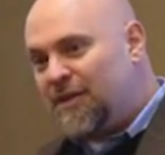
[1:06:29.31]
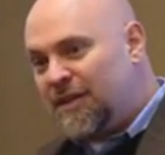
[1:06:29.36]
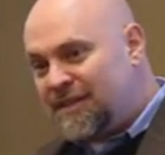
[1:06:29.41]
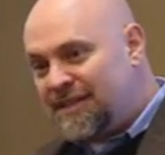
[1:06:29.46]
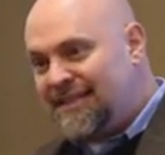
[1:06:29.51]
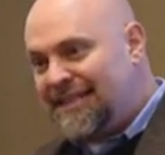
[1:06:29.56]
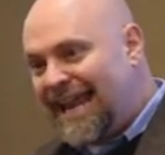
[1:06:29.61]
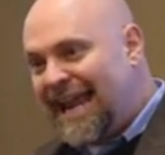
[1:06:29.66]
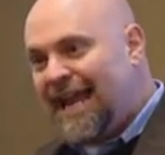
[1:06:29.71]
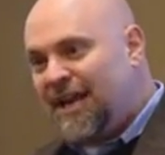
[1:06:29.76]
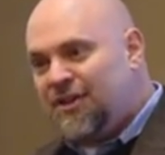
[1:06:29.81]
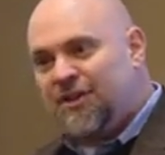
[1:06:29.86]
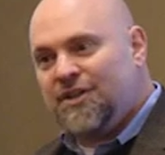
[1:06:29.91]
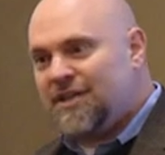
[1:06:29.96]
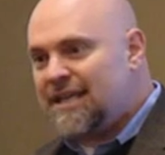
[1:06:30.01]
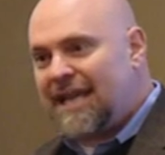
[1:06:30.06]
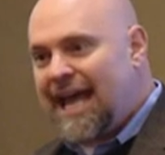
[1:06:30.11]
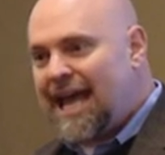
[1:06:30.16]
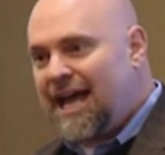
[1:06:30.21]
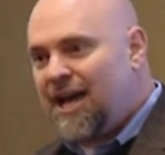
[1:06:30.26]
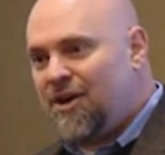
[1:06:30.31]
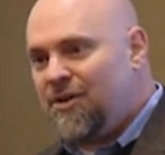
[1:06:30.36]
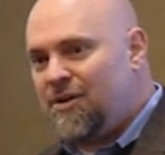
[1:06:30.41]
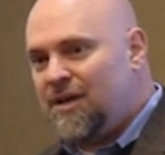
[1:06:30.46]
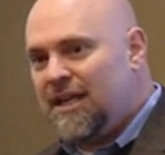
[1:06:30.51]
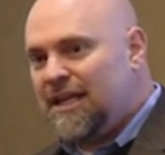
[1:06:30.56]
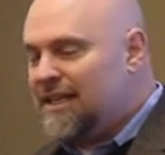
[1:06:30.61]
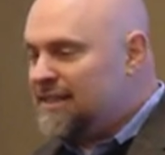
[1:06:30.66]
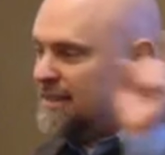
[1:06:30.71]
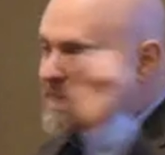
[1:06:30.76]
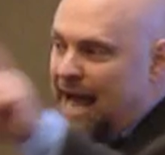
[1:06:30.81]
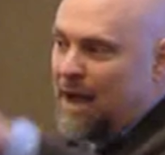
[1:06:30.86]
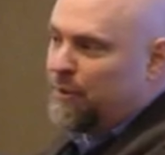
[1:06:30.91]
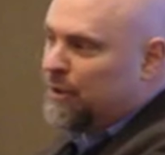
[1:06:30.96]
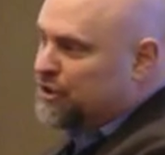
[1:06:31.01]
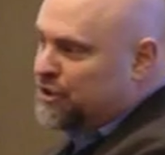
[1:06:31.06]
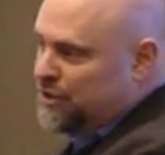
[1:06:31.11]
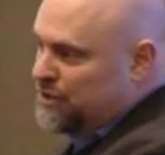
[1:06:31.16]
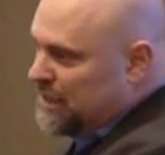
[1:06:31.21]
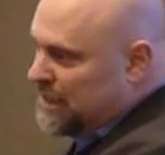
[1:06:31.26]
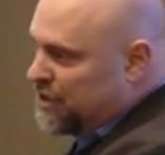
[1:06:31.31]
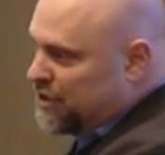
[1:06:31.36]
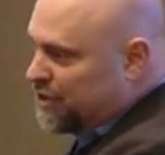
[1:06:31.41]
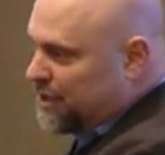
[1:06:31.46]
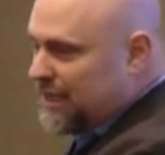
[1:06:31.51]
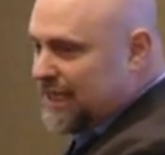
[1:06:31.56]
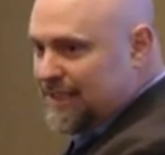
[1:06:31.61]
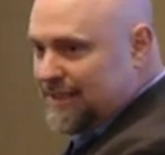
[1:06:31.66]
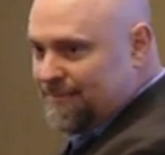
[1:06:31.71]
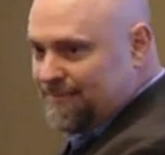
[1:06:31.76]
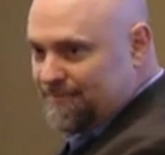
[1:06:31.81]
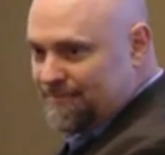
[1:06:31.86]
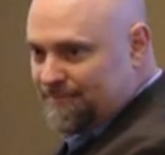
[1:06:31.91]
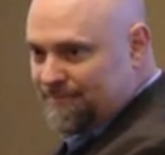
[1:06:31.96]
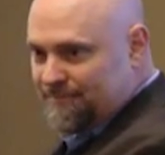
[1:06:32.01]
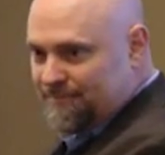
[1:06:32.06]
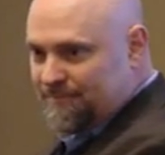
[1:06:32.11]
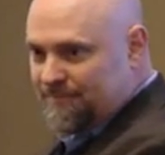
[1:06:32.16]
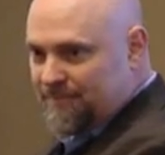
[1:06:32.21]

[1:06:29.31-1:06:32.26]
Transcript: the standard now is not what you teach your kid.